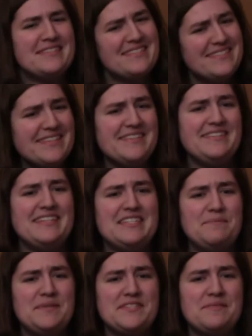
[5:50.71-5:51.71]
still need
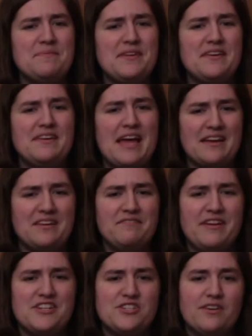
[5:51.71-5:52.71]
to be submitted at
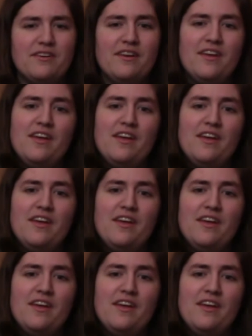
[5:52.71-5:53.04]
convention.